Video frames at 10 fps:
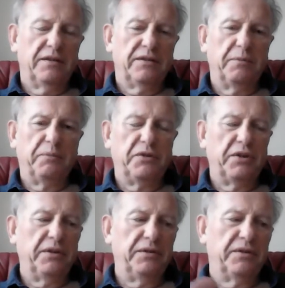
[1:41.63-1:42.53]

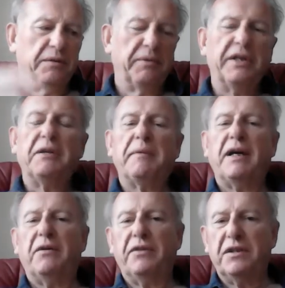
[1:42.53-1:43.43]
to bring
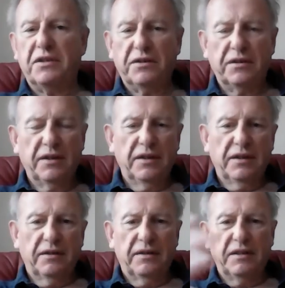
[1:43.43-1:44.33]
about this
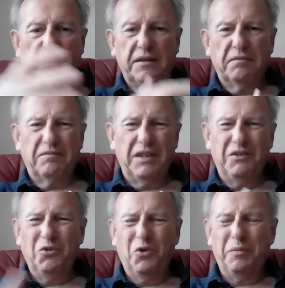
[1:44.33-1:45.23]

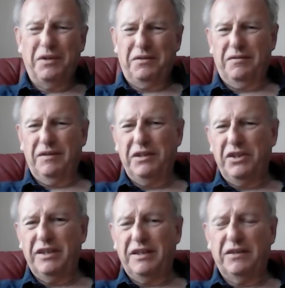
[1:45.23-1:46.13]
enormous
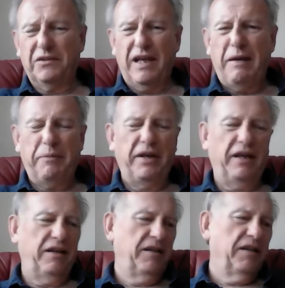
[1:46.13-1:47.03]
logistical
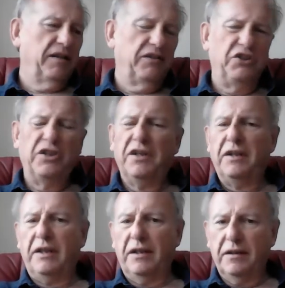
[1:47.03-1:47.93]
epic
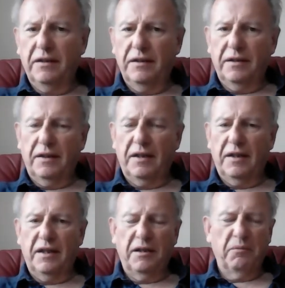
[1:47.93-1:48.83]
journey
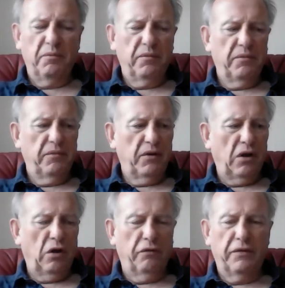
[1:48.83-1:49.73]

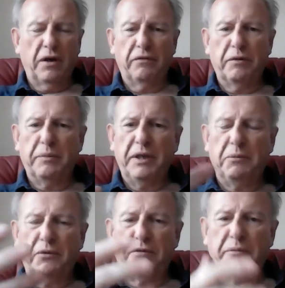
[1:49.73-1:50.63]
of the
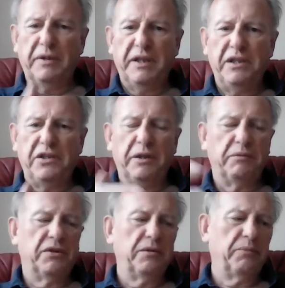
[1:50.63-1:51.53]
people from
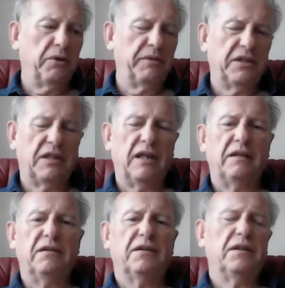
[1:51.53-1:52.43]
Egypt to the promised
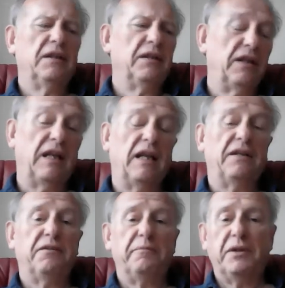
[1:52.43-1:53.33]
land, the
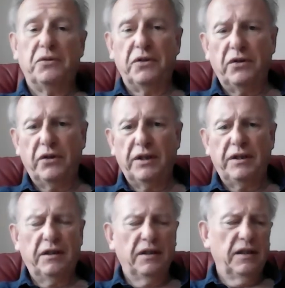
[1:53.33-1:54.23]
land of milk and
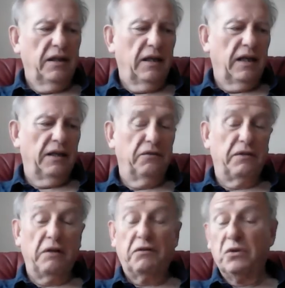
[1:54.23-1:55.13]
honey. And
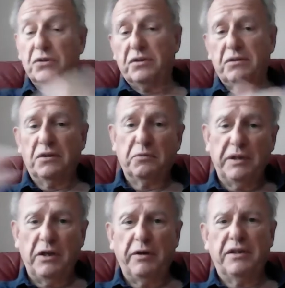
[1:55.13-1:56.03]
of course, as
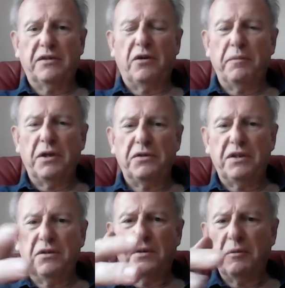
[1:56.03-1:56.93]
we know, it's not
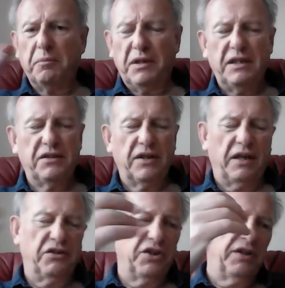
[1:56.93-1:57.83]
Moses who completes
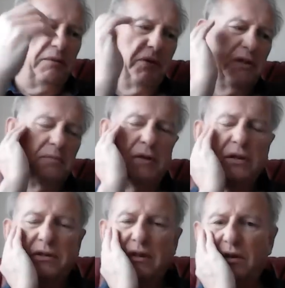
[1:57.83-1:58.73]
that journey, but it's
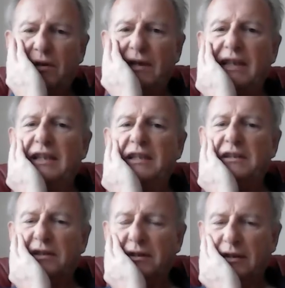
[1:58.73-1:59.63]
Moses who
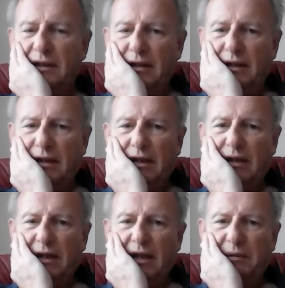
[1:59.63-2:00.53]
leads
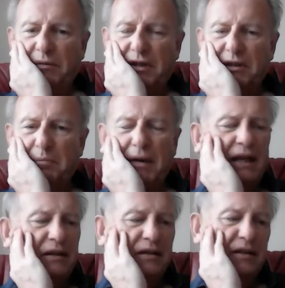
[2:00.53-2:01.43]
this
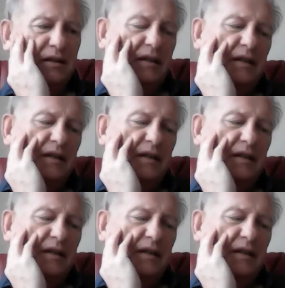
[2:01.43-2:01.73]
band,